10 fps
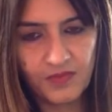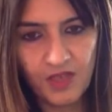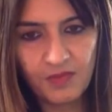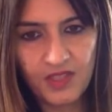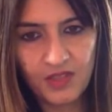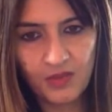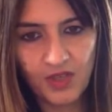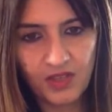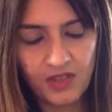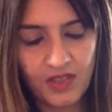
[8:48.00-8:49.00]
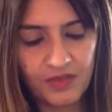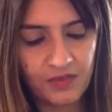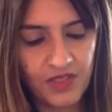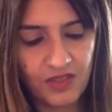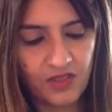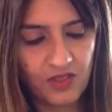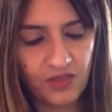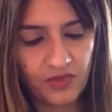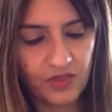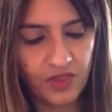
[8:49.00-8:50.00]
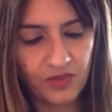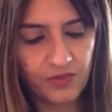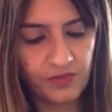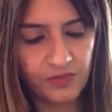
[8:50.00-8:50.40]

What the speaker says: Let me see what are the other messages for you.